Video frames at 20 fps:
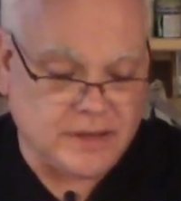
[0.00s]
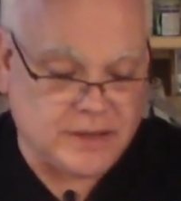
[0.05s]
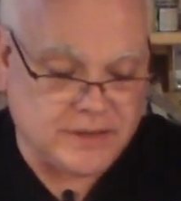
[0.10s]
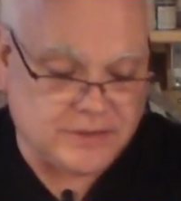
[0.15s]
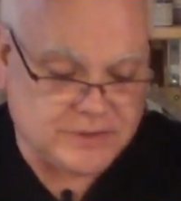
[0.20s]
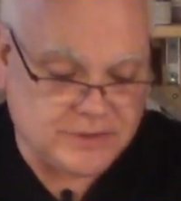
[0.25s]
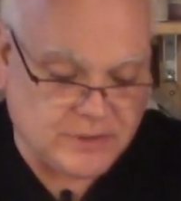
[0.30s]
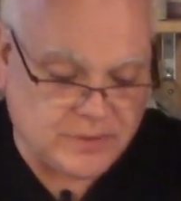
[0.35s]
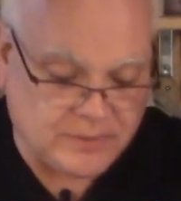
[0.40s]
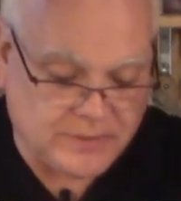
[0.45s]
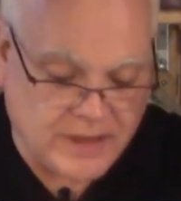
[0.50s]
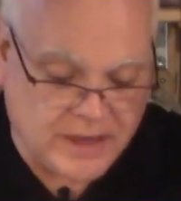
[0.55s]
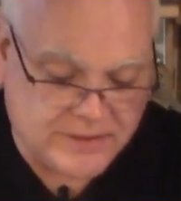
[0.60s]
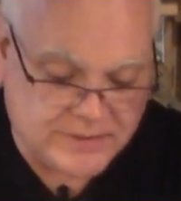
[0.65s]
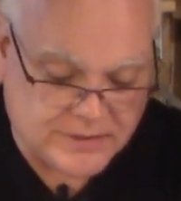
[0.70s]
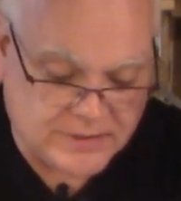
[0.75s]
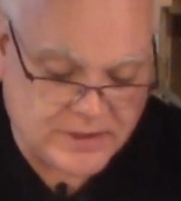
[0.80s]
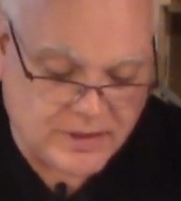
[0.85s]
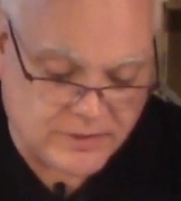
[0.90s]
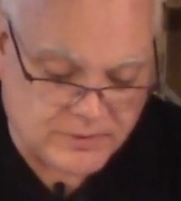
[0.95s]
And so
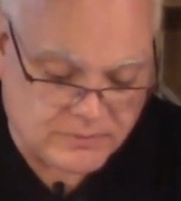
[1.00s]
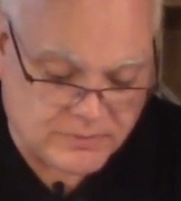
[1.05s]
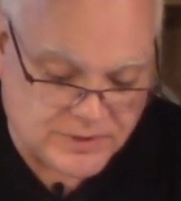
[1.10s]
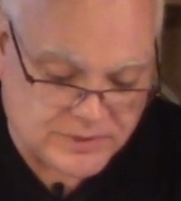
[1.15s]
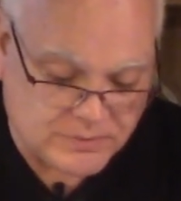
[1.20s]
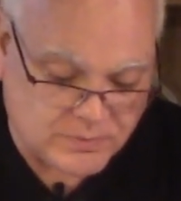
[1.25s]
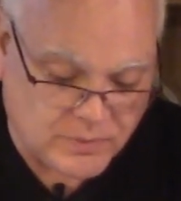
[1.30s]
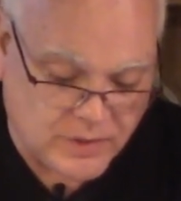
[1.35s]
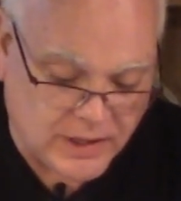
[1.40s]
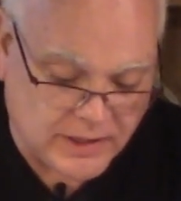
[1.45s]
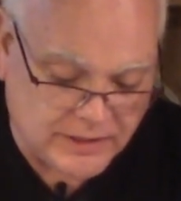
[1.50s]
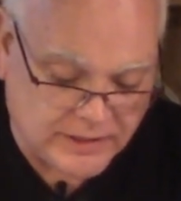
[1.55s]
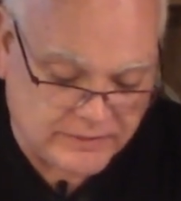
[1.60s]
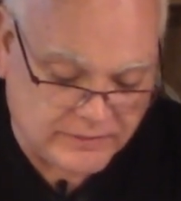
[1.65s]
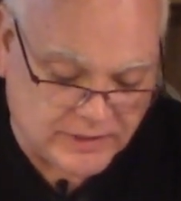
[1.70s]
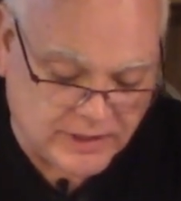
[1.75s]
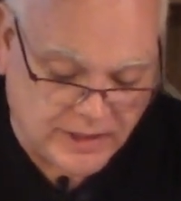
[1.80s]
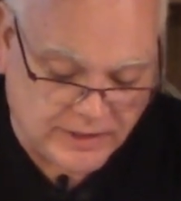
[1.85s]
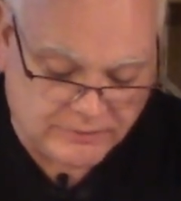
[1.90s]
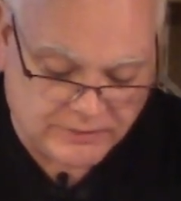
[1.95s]
that's another reason why I
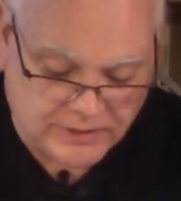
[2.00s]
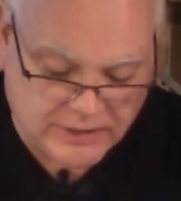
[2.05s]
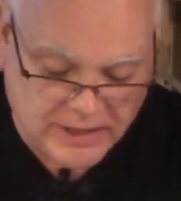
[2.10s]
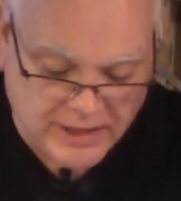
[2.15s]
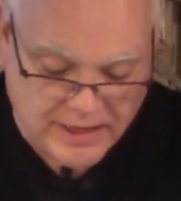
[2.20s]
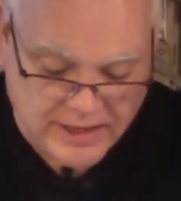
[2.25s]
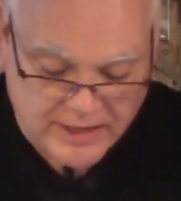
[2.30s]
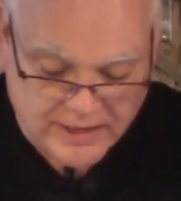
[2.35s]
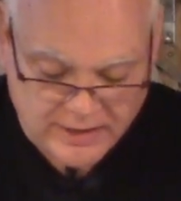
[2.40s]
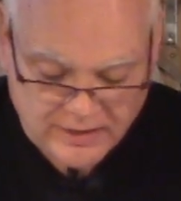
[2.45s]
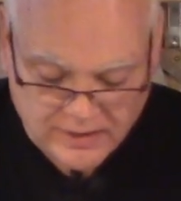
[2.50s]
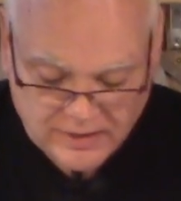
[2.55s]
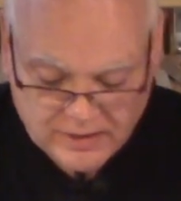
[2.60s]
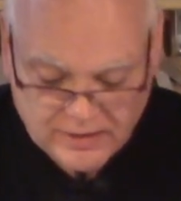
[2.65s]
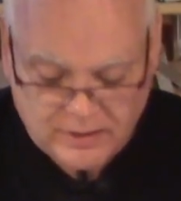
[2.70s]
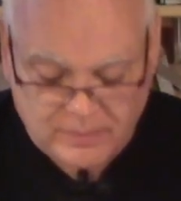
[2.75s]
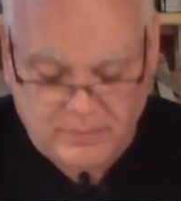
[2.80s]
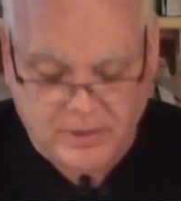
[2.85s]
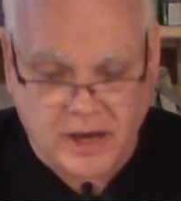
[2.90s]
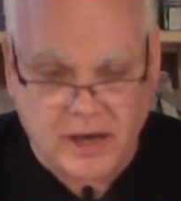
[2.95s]
leave a lot of clay
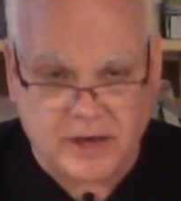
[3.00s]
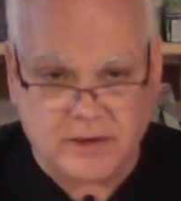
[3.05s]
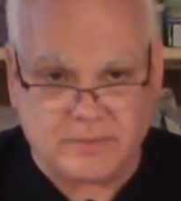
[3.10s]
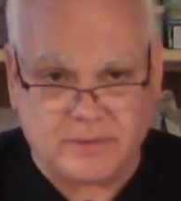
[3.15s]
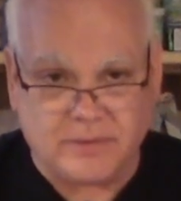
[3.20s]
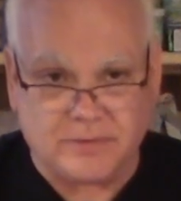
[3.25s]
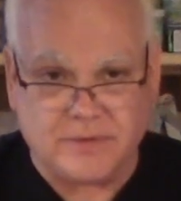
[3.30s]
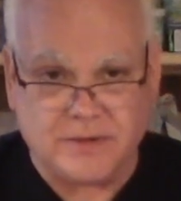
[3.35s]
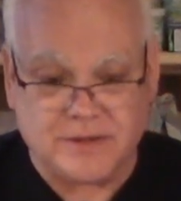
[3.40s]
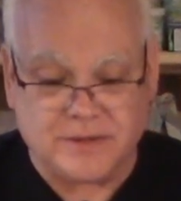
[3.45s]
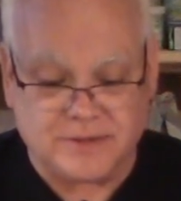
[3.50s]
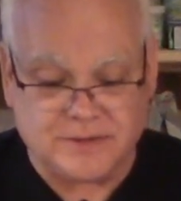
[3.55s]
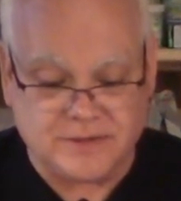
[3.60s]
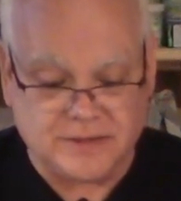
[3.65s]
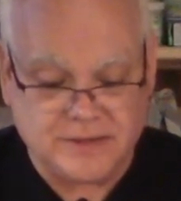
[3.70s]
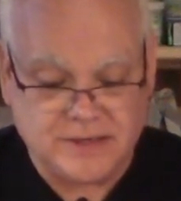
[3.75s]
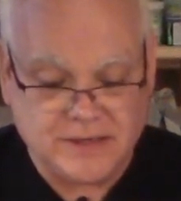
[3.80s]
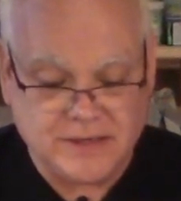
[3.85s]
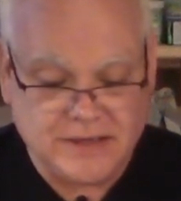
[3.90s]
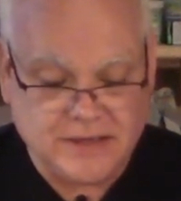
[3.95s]
on the bottom of
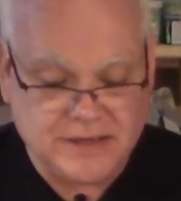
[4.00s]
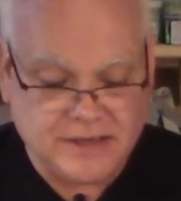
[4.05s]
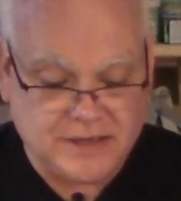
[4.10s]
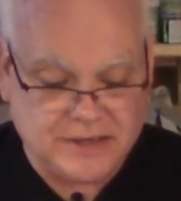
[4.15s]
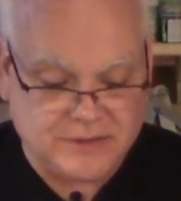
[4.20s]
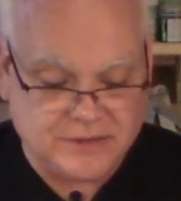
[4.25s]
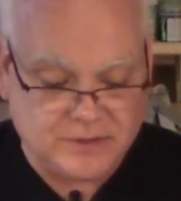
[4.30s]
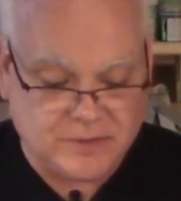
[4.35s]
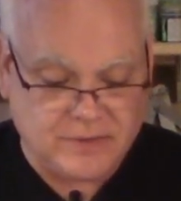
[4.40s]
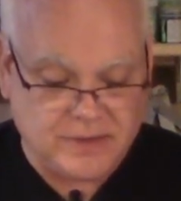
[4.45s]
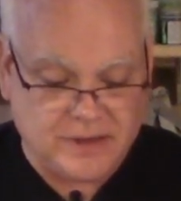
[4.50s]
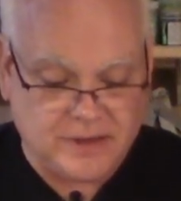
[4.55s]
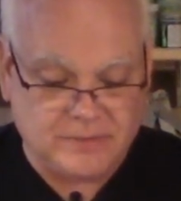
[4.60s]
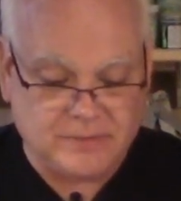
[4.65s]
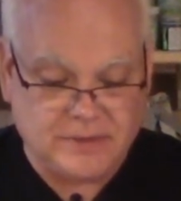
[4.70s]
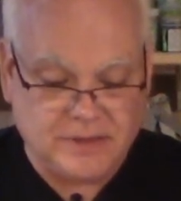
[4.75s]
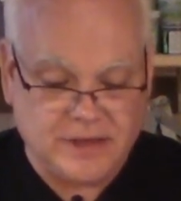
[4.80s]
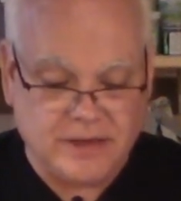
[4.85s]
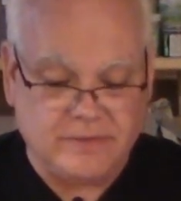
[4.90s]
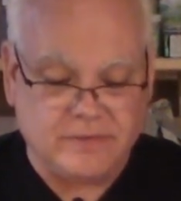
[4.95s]
this, is so
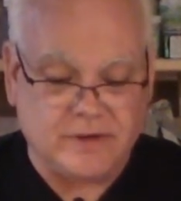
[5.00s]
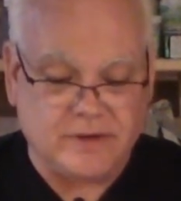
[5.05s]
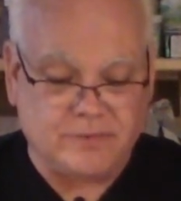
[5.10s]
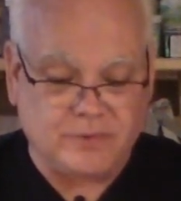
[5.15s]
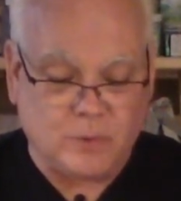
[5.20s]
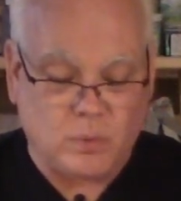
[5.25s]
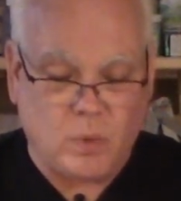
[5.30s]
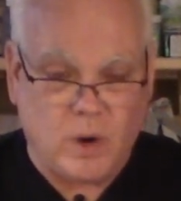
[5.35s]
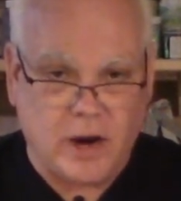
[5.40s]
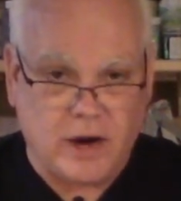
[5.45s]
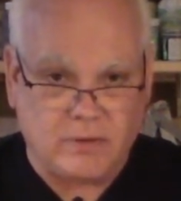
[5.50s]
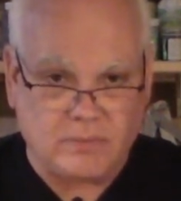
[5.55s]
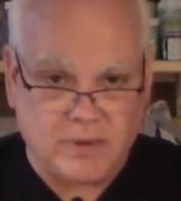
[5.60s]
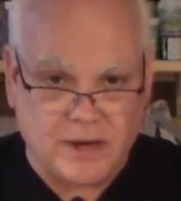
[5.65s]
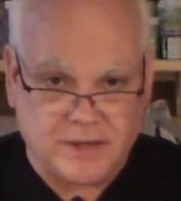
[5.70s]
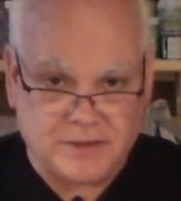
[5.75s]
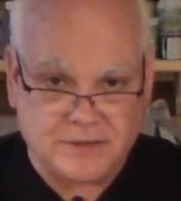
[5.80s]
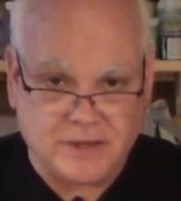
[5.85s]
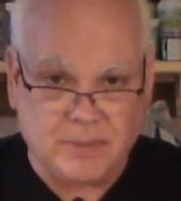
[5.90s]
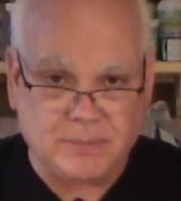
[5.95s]
that even if the wire
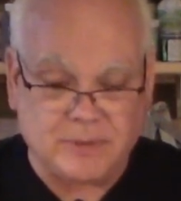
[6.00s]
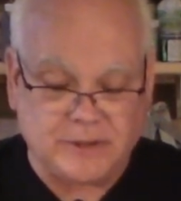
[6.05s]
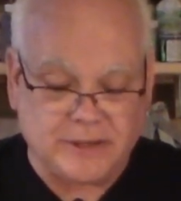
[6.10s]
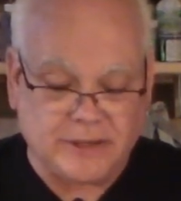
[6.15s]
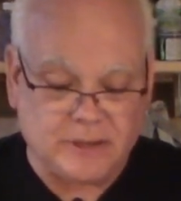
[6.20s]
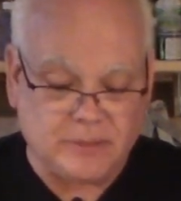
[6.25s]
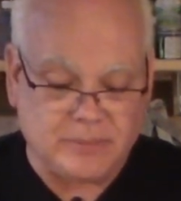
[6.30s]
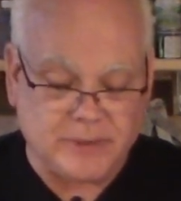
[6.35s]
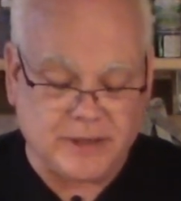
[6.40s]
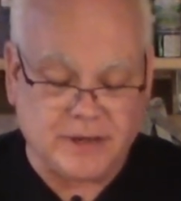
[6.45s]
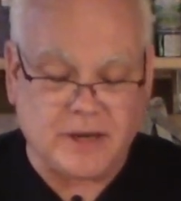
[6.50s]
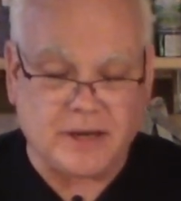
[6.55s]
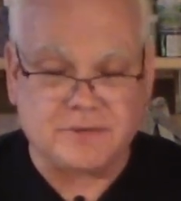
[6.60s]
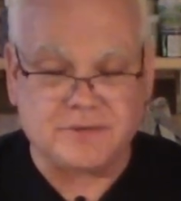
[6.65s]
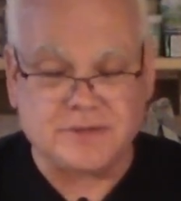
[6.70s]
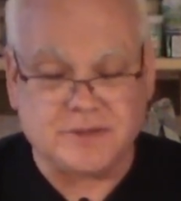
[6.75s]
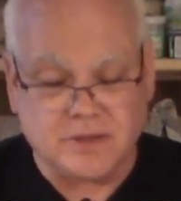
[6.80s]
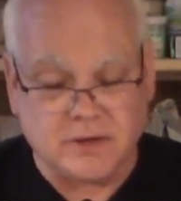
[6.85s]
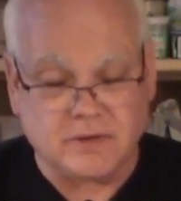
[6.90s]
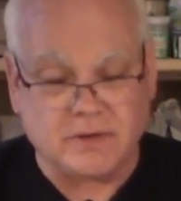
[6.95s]
rides up a little bit,
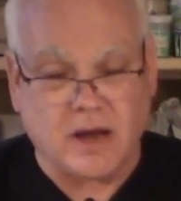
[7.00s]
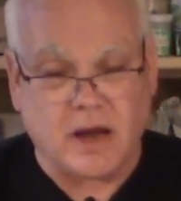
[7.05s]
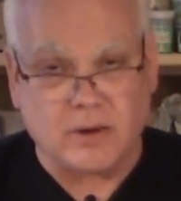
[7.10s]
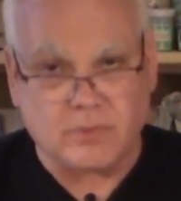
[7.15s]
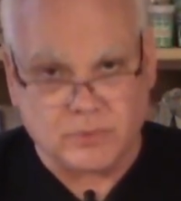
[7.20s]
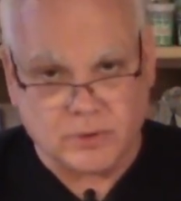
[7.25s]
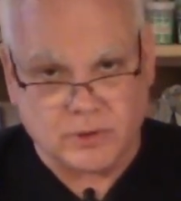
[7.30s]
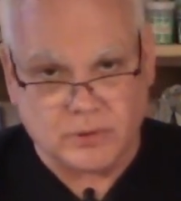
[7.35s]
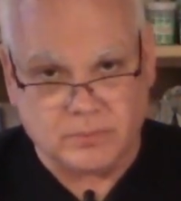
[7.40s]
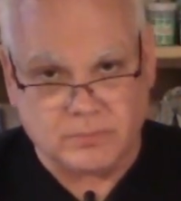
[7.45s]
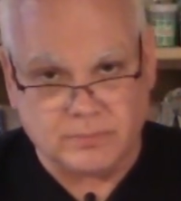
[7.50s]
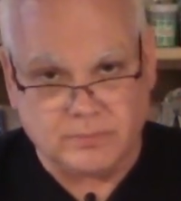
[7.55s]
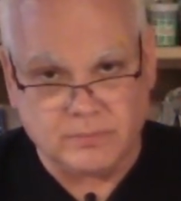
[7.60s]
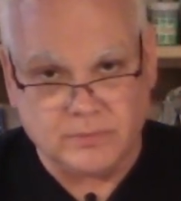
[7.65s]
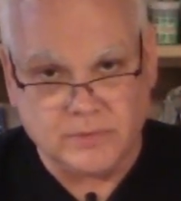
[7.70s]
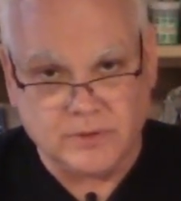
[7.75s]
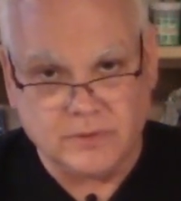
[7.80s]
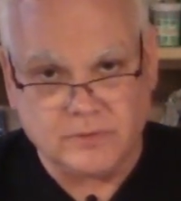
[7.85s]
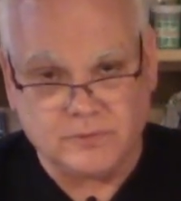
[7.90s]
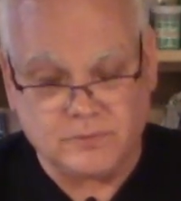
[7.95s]
I've still got room
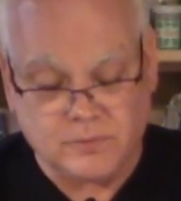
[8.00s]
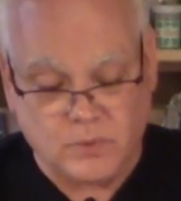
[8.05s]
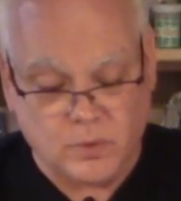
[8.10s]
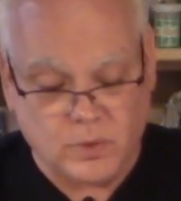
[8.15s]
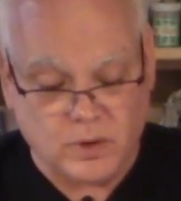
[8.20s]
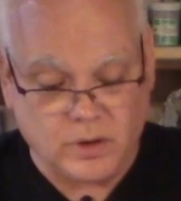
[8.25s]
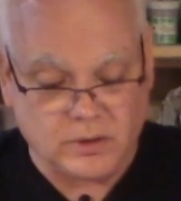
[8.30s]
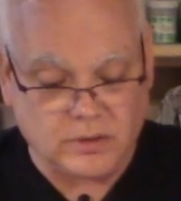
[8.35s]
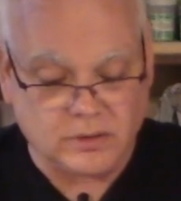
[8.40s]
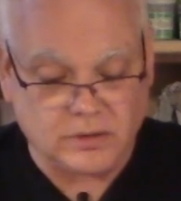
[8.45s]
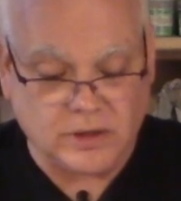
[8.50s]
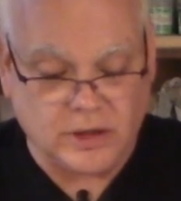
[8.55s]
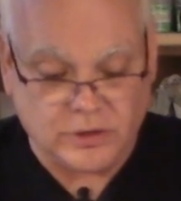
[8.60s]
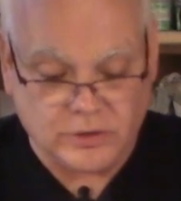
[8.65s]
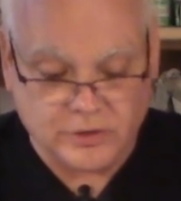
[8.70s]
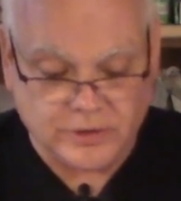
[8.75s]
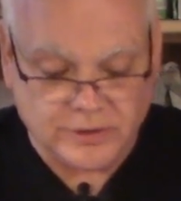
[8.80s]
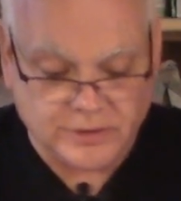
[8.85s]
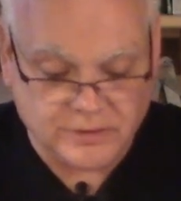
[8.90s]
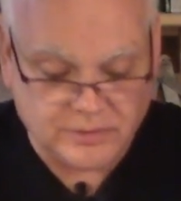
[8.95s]
for
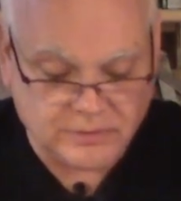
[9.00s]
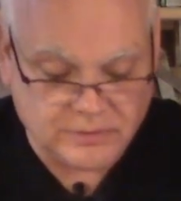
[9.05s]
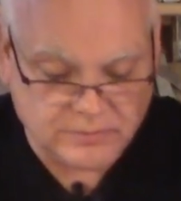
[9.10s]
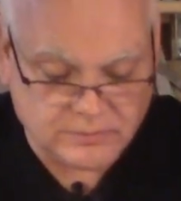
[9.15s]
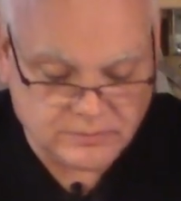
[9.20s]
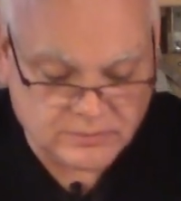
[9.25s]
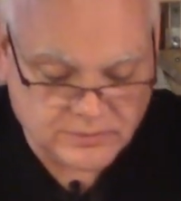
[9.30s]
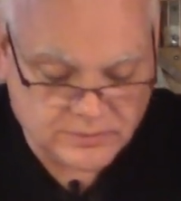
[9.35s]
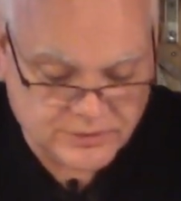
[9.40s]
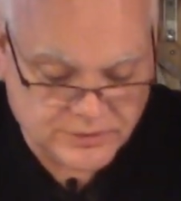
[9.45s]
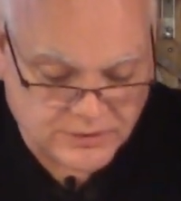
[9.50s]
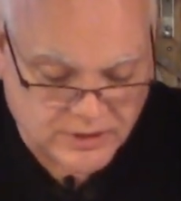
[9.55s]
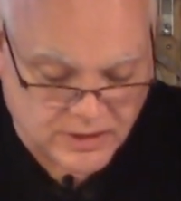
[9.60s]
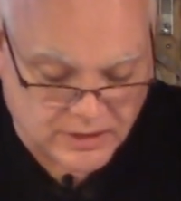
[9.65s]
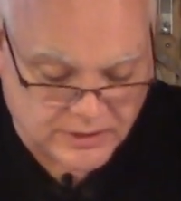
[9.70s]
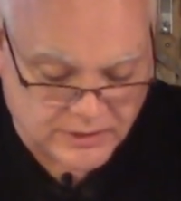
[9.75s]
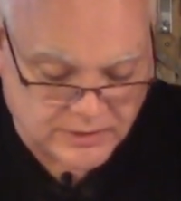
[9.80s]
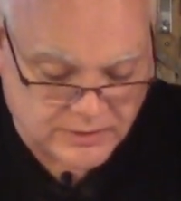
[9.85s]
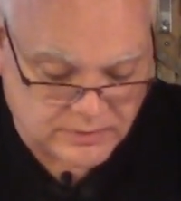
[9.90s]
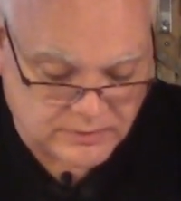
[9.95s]
a good
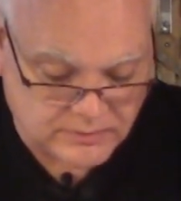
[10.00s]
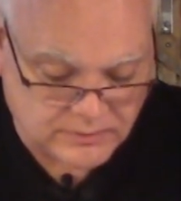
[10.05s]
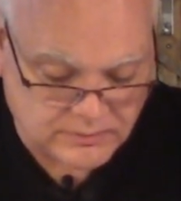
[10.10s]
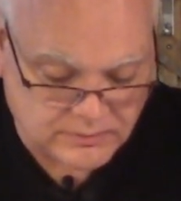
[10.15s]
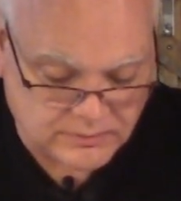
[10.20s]
solid